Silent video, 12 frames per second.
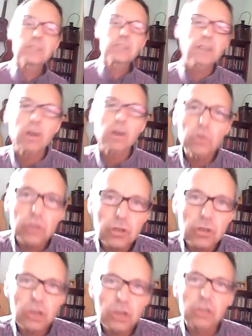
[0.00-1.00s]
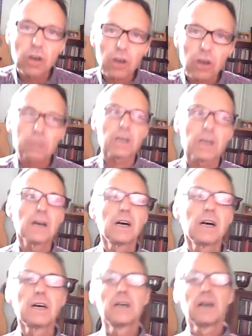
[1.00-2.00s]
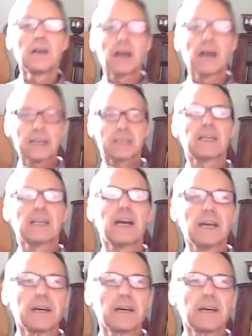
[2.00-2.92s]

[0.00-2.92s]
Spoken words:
go to your doctor and say,